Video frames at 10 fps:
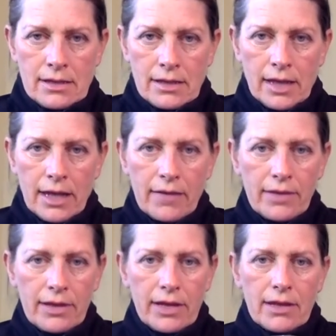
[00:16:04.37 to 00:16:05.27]
and
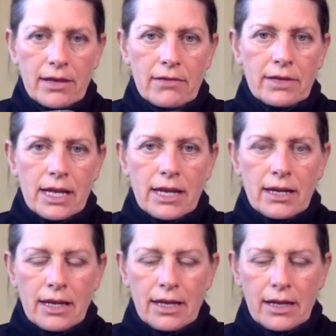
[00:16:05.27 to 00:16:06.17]
everything that you
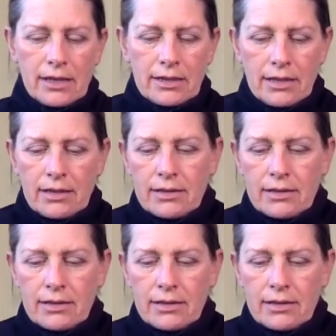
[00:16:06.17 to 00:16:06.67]
need in it.